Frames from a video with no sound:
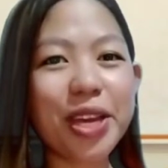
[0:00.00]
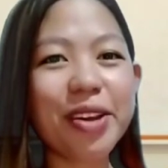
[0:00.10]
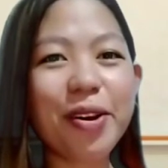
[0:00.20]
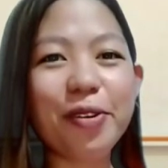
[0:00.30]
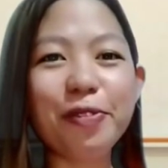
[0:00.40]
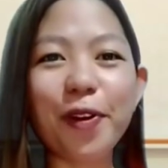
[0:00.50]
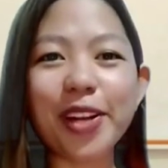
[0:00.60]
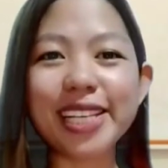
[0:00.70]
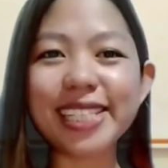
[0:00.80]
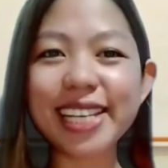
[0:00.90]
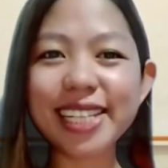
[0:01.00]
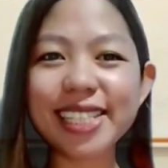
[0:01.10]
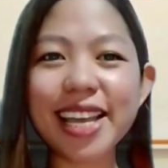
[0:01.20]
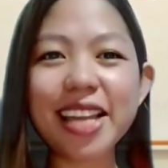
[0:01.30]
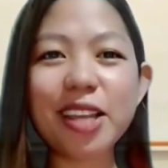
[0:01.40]
we go for the 6
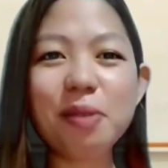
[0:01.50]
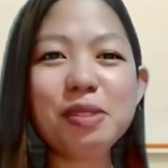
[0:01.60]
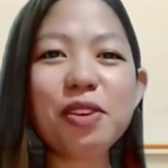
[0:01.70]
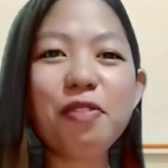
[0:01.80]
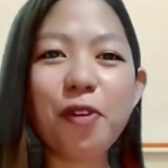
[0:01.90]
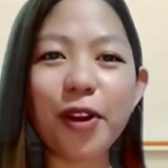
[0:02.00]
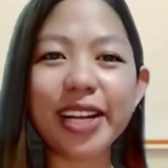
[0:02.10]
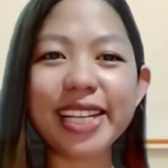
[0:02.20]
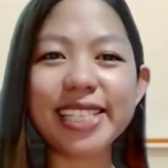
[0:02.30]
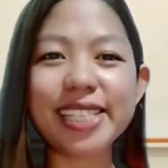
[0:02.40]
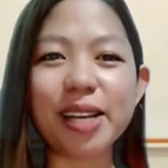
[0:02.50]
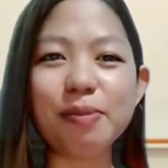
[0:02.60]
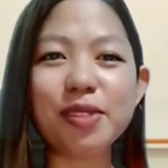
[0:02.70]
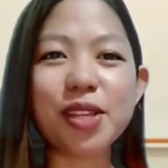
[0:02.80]
kingdoms of organisms.